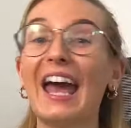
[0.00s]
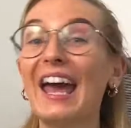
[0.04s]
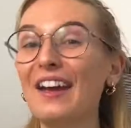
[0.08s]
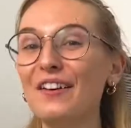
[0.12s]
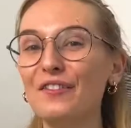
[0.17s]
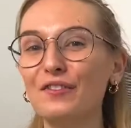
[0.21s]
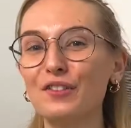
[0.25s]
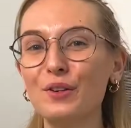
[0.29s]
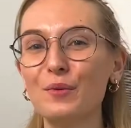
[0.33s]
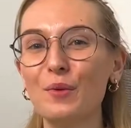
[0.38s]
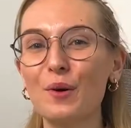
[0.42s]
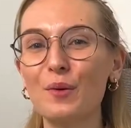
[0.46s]

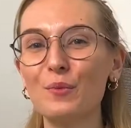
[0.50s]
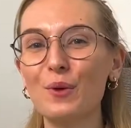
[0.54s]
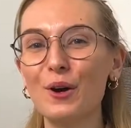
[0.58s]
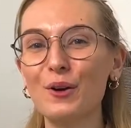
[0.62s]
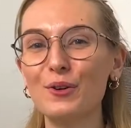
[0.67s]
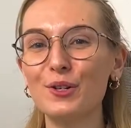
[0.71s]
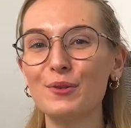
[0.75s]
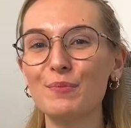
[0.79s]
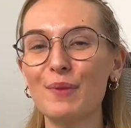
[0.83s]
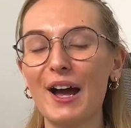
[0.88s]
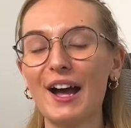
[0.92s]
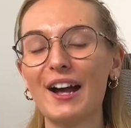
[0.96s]
everyone,
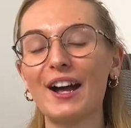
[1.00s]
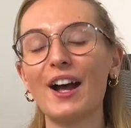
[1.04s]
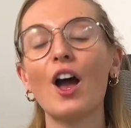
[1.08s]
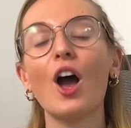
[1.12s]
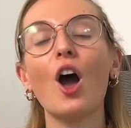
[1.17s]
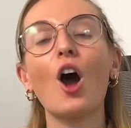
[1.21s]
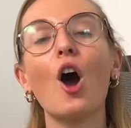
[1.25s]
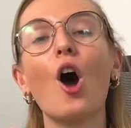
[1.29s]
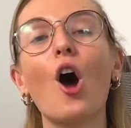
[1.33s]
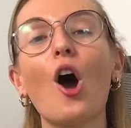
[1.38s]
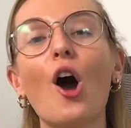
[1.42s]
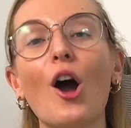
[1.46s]
welcome back.
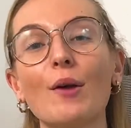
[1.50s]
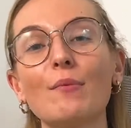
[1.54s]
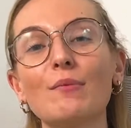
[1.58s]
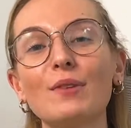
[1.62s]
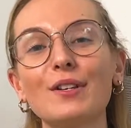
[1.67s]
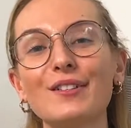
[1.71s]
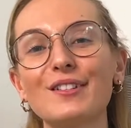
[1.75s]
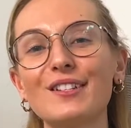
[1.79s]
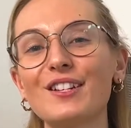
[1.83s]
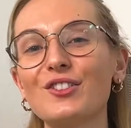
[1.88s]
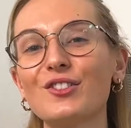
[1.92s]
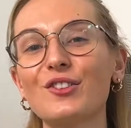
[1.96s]
I'm
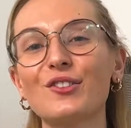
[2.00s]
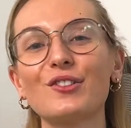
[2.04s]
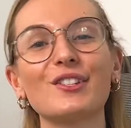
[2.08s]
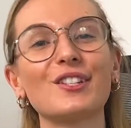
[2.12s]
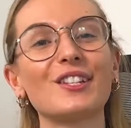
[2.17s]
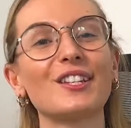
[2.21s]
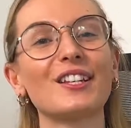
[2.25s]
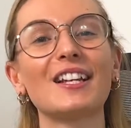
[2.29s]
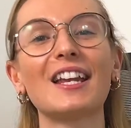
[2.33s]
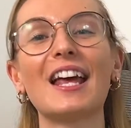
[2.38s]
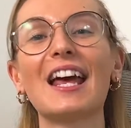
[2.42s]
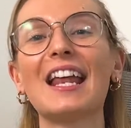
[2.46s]
Lucy
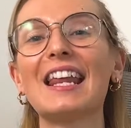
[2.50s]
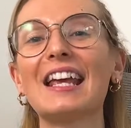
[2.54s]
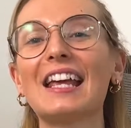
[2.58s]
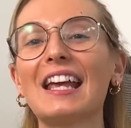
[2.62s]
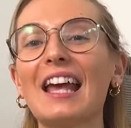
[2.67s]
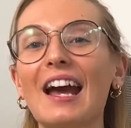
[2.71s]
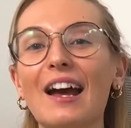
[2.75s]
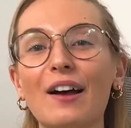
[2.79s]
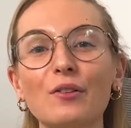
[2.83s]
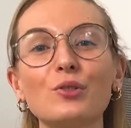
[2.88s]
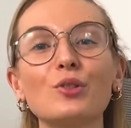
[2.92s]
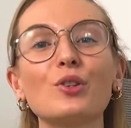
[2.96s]
Johnson, an
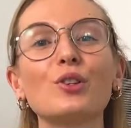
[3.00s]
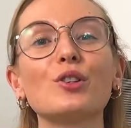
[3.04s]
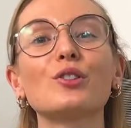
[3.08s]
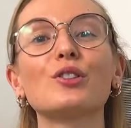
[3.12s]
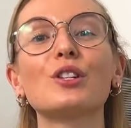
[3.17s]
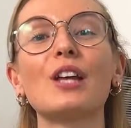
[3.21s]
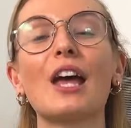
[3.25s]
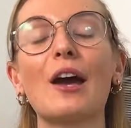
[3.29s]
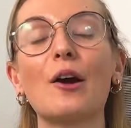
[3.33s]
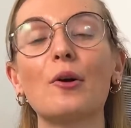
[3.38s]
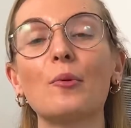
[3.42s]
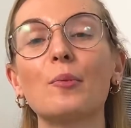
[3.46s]
accountant
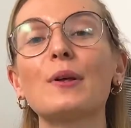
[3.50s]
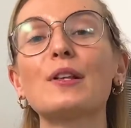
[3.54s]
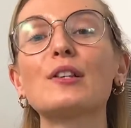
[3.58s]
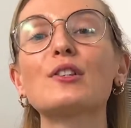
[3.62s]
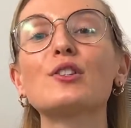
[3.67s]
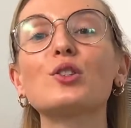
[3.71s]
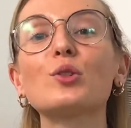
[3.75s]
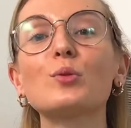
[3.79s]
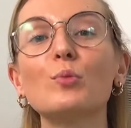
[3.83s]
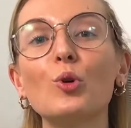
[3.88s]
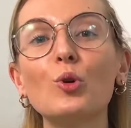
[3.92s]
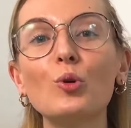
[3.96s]
helping
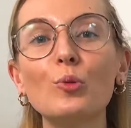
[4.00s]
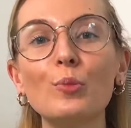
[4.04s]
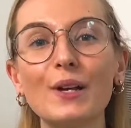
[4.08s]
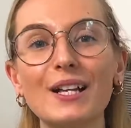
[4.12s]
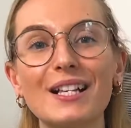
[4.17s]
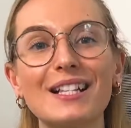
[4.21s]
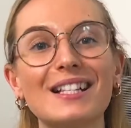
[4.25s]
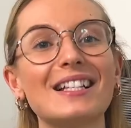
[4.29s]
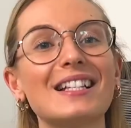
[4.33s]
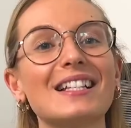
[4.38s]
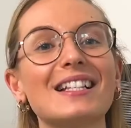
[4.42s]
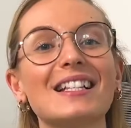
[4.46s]
small
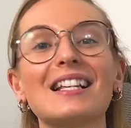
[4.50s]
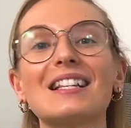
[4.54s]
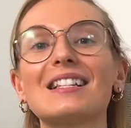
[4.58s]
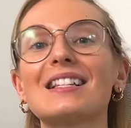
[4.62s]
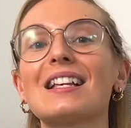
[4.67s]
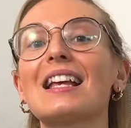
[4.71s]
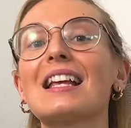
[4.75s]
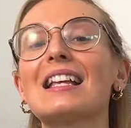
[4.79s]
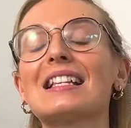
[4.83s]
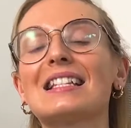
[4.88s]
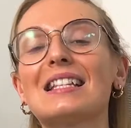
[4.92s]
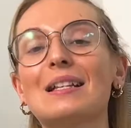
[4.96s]
businesses
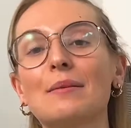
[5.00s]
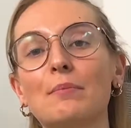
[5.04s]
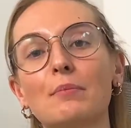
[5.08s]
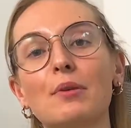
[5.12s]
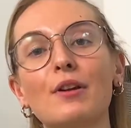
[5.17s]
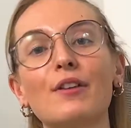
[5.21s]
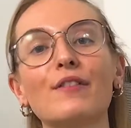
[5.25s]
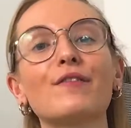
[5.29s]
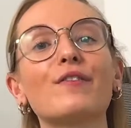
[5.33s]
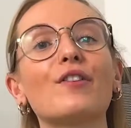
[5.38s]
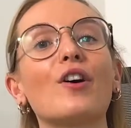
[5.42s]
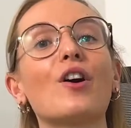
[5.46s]

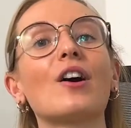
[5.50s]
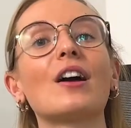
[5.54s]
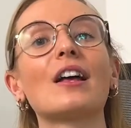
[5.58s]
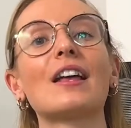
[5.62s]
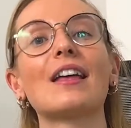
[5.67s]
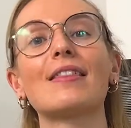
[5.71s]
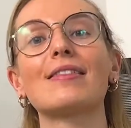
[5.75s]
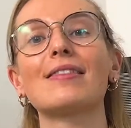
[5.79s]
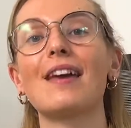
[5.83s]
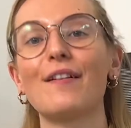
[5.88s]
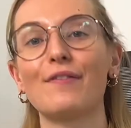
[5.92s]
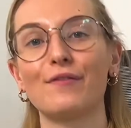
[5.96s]
simplify
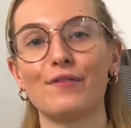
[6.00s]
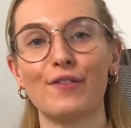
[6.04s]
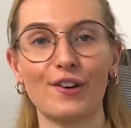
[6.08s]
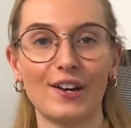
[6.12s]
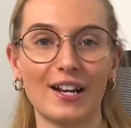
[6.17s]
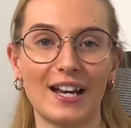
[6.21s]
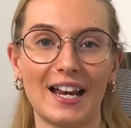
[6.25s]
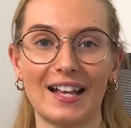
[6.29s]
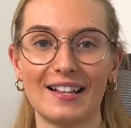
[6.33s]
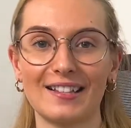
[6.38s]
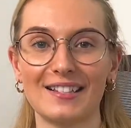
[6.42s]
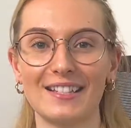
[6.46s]
their
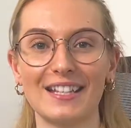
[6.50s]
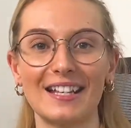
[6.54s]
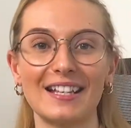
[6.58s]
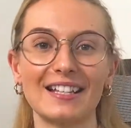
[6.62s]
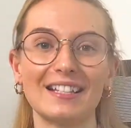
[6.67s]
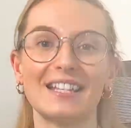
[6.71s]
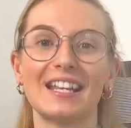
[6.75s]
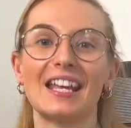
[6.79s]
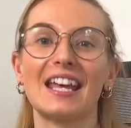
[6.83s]
finances.